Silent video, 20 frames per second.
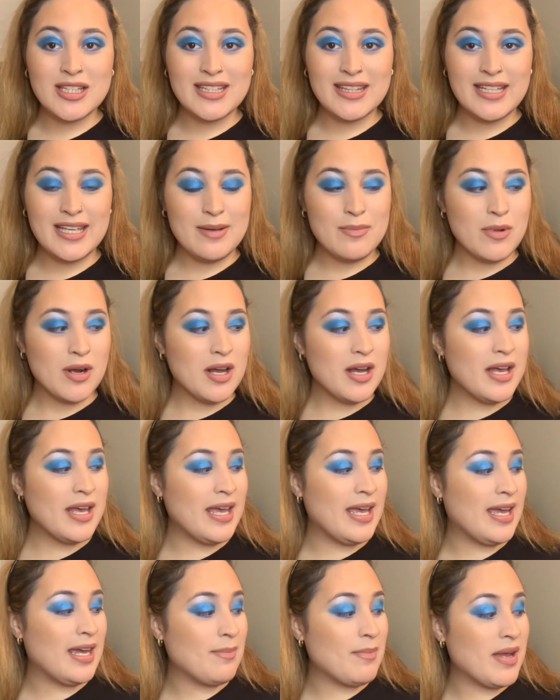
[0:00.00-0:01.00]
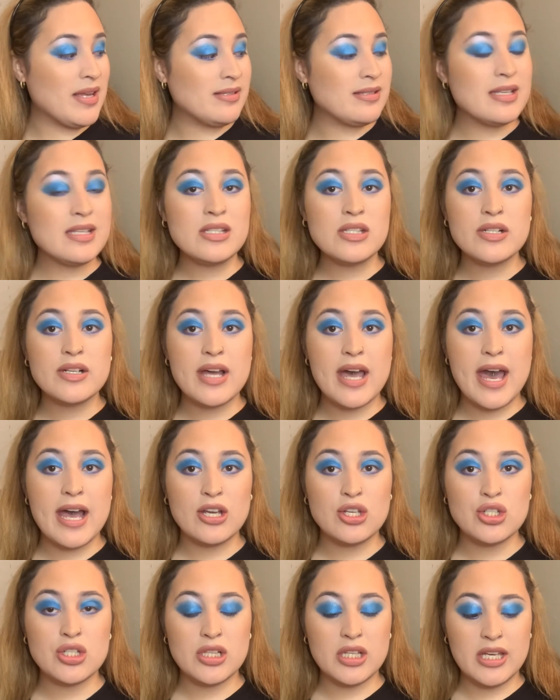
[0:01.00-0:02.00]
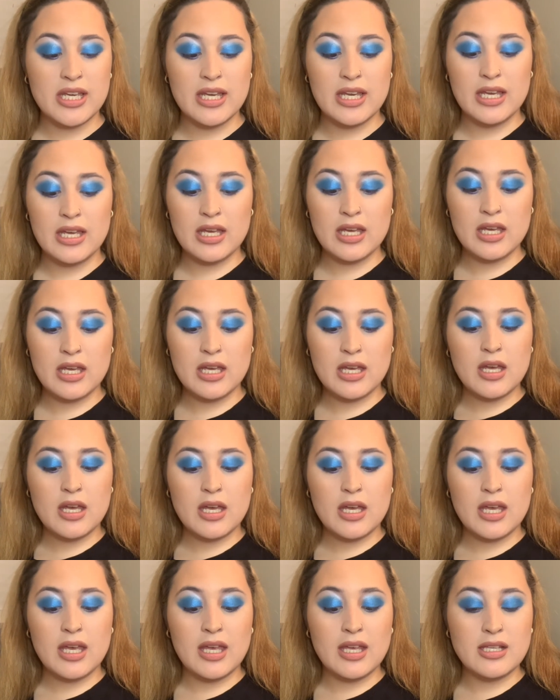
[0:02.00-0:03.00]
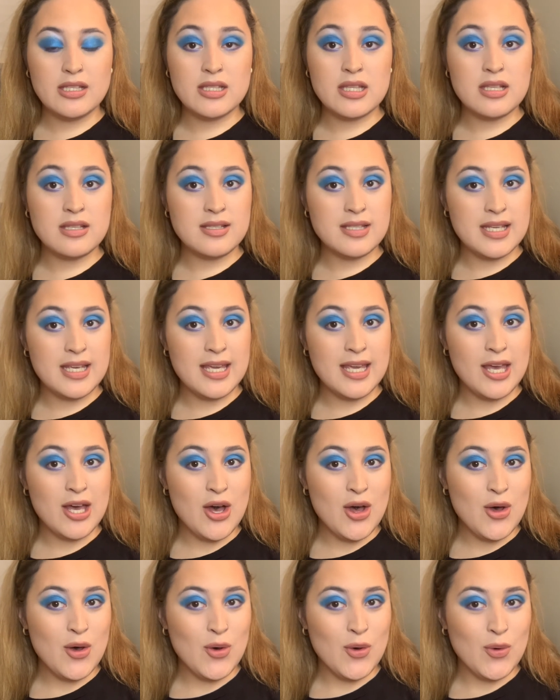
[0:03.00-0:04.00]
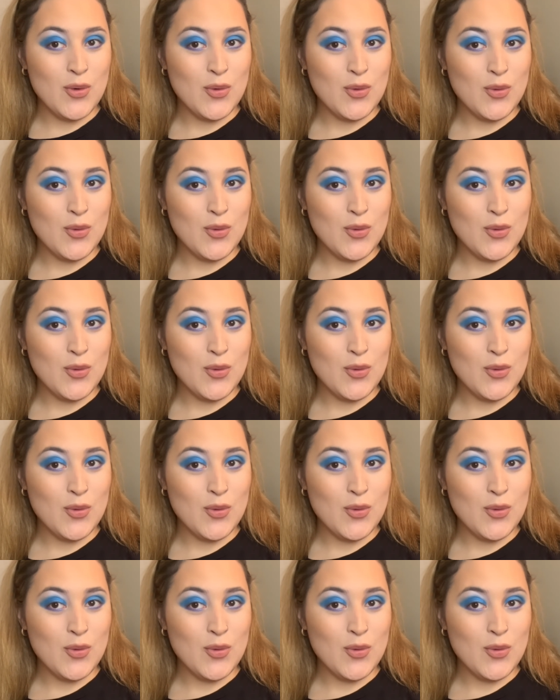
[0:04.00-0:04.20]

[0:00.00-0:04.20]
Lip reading: Libra, and my sister actually is the CEO